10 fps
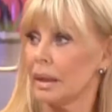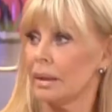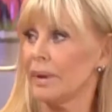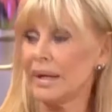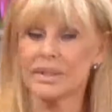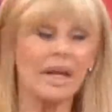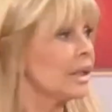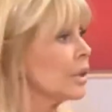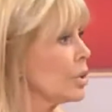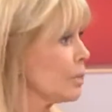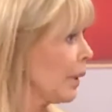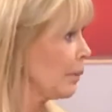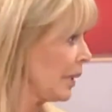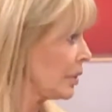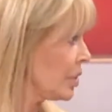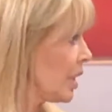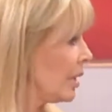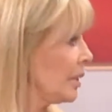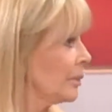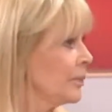um, as diagnosed by me
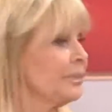today.